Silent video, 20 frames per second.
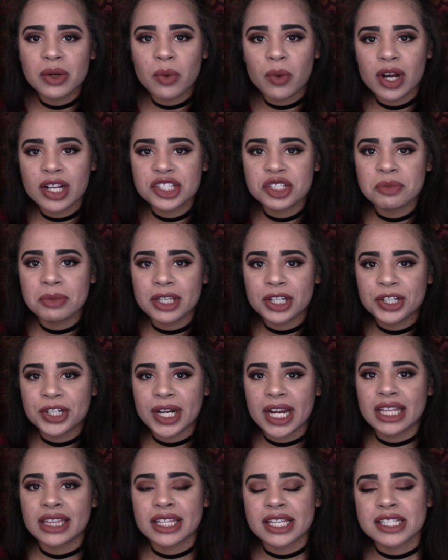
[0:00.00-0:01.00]
watching me
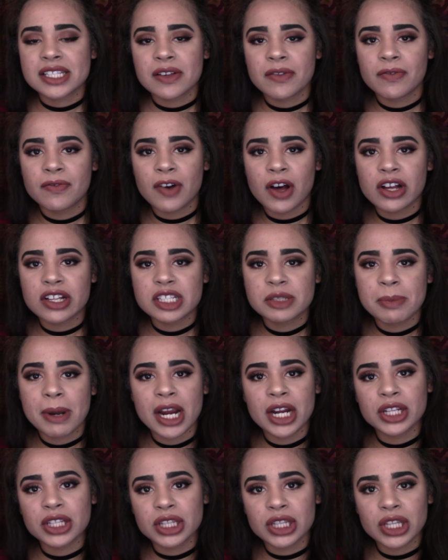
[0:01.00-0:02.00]
create this fall
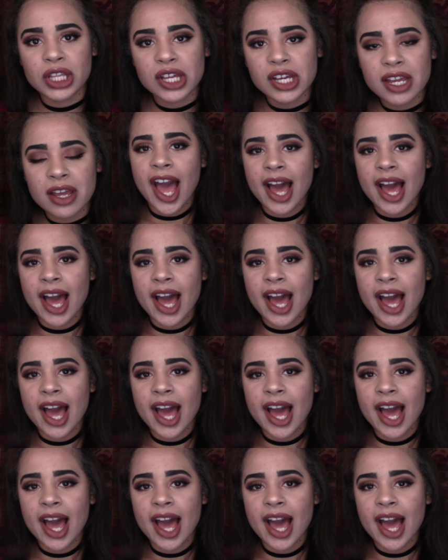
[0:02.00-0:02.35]
inspired look.